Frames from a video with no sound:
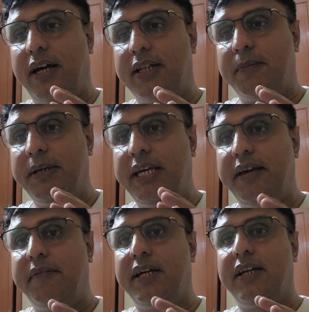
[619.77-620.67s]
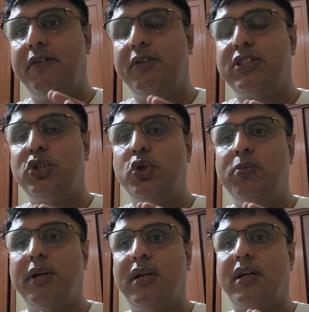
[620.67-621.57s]
and the behavior in which
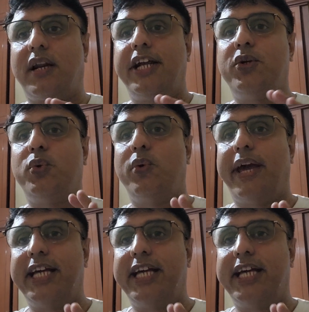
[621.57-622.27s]
human try to